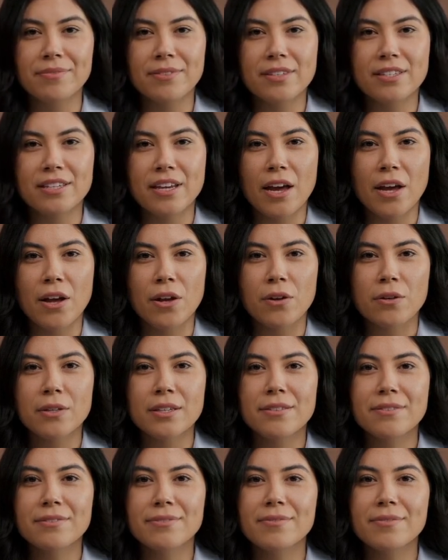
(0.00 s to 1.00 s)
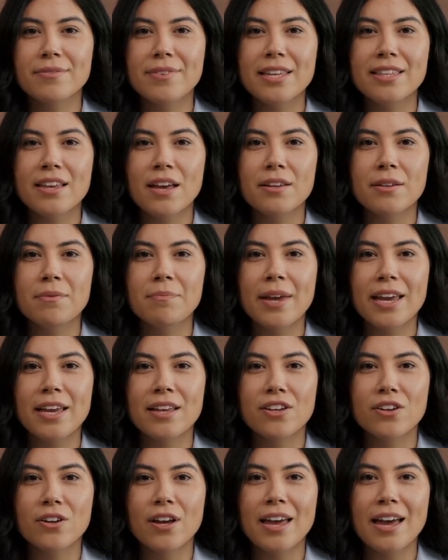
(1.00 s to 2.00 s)
So, these are the
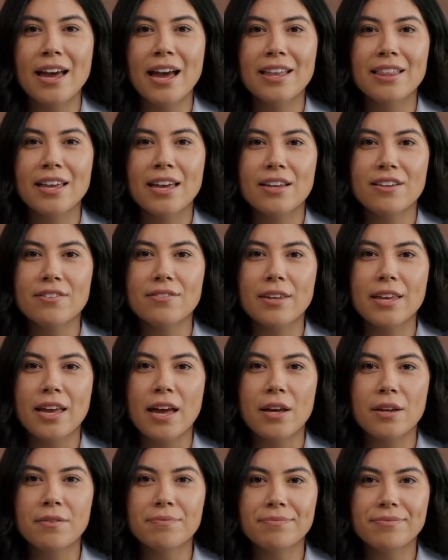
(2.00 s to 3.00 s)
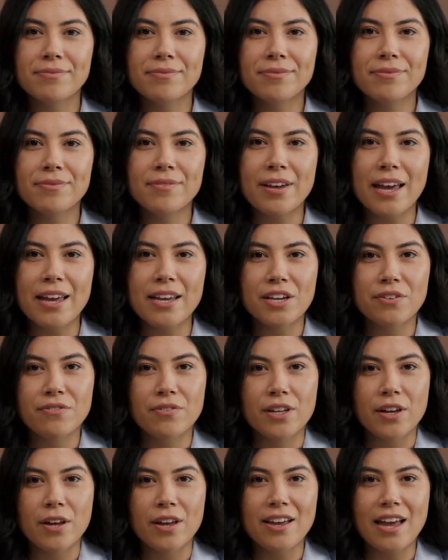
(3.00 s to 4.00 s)
main trading ideas for now. Thank you
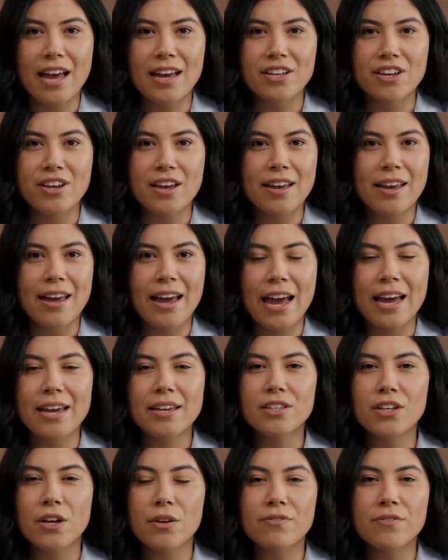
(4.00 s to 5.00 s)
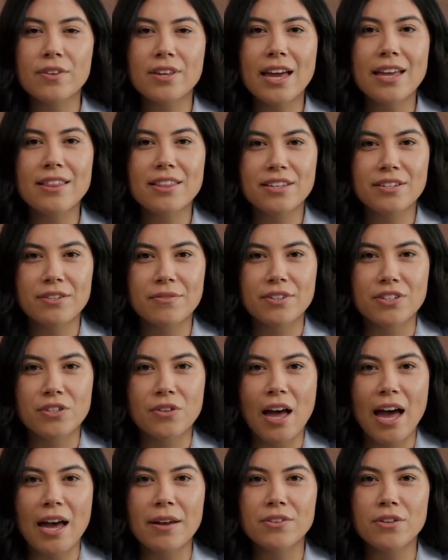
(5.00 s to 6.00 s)
for your attention, and don't forget to
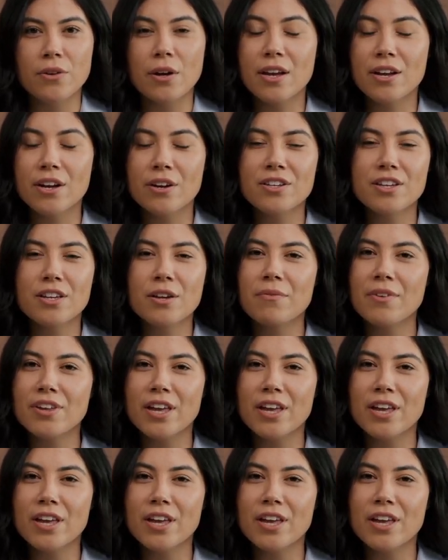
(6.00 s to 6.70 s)
subscribe to our YouTube